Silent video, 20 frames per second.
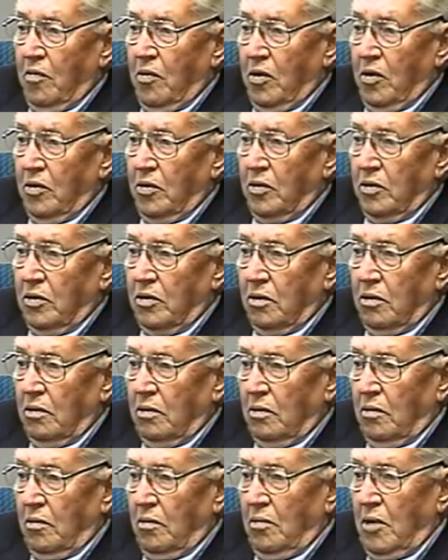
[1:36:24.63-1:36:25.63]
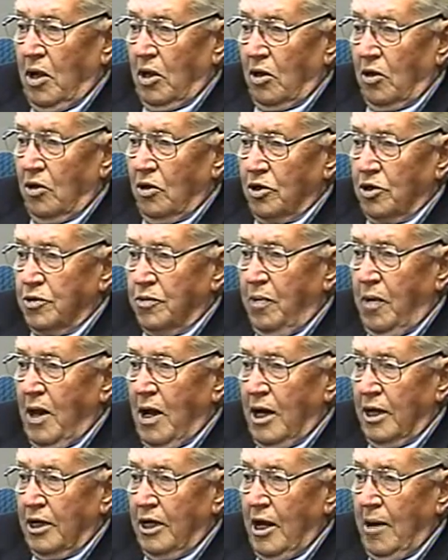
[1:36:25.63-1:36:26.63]
from a medical
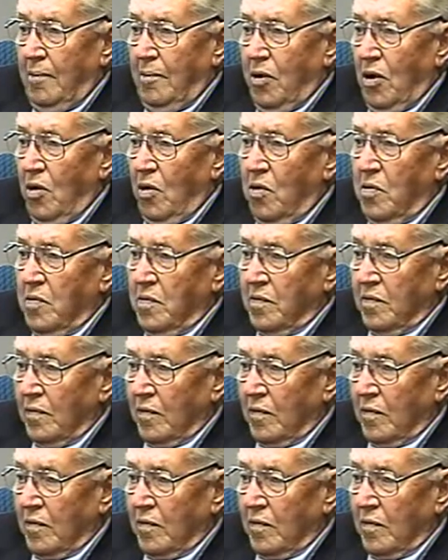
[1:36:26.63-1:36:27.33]
supply depot.